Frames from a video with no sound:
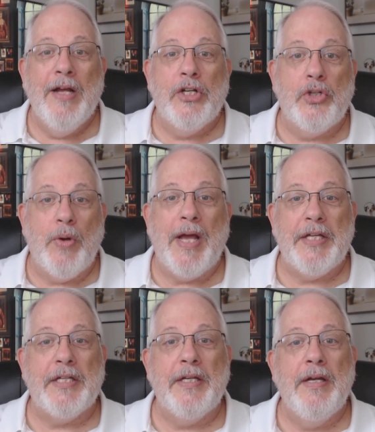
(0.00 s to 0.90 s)

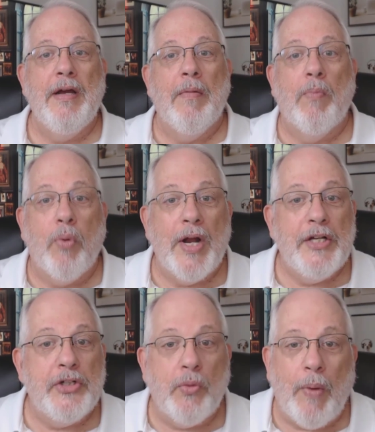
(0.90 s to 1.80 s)
Stress
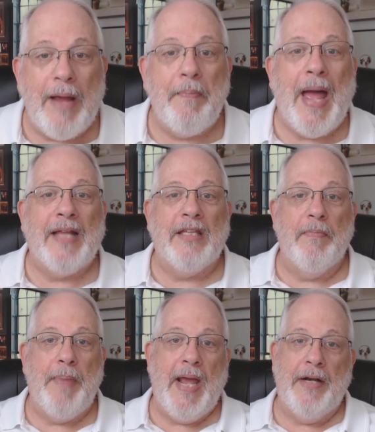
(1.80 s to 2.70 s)
brings you right back to
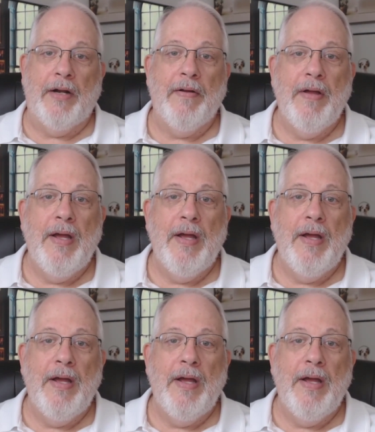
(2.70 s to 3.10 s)
beta.